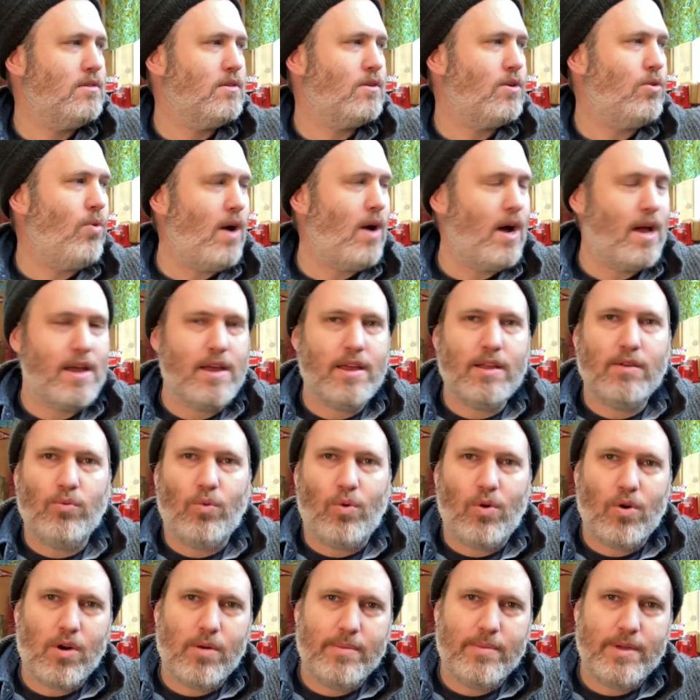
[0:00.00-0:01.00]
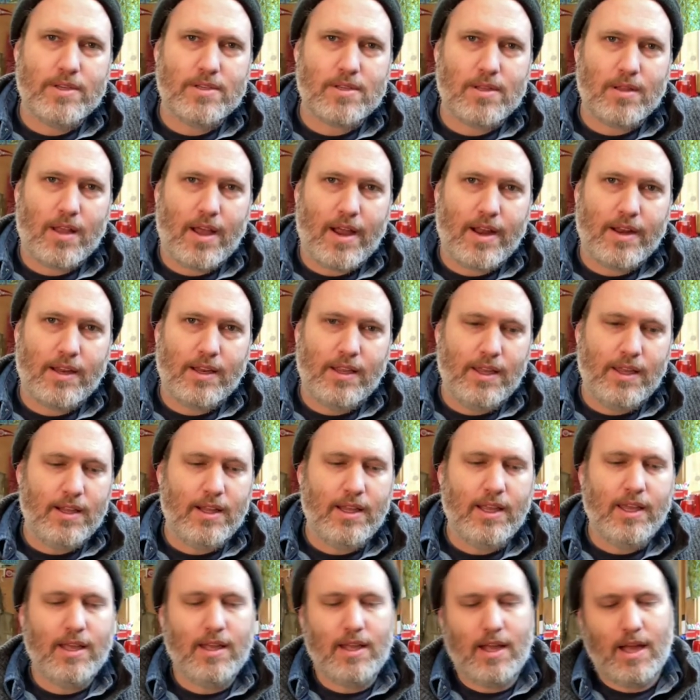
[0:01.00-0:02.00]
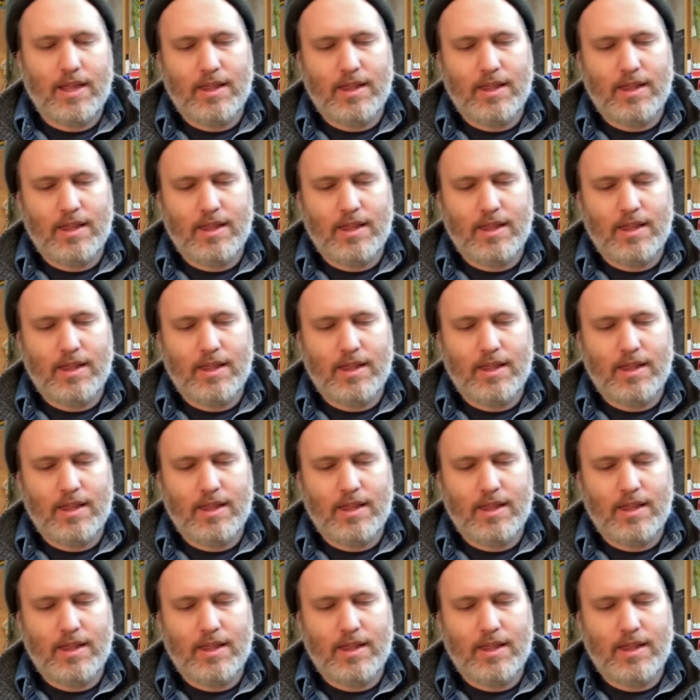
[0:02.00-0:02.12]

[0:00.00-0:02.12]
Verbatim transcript: quiet and warm as the Lyon and Healy, I